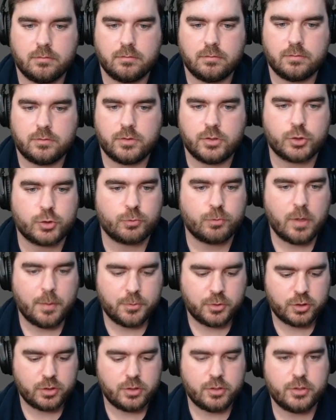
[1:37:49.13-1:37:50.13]

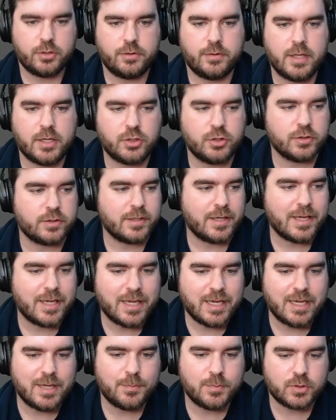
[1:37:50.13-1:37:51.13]
Disruption that just
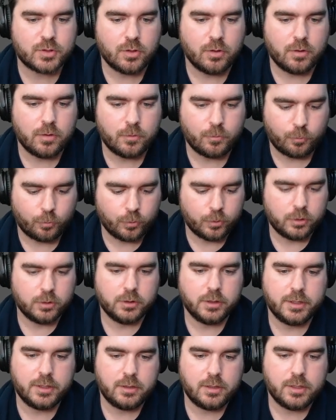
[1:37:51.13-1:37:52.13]
keeps on
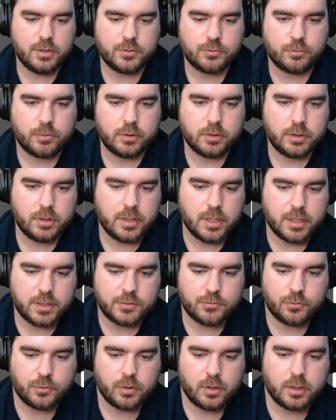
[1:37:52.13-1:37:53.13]
rolling is really nice
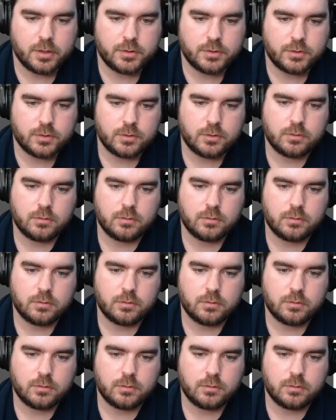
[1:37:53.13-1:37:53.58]
for us.